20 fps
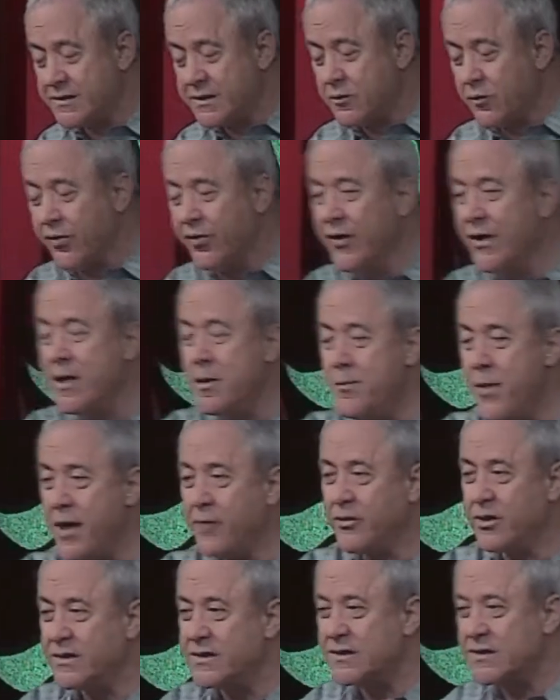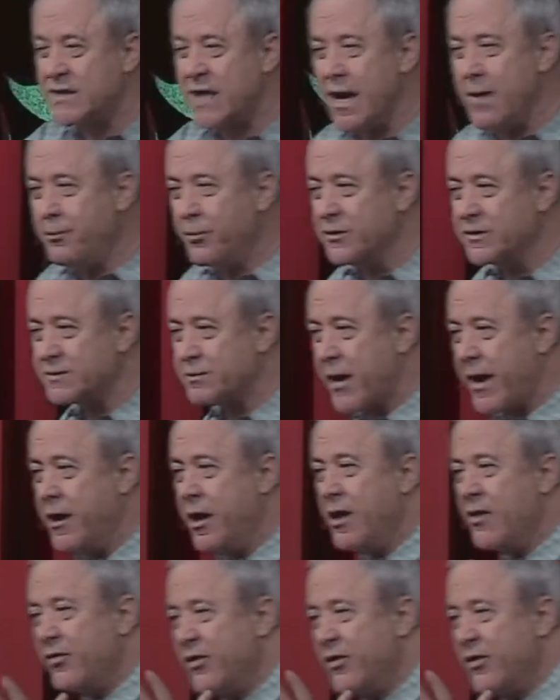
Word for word: So think about the disciples, man.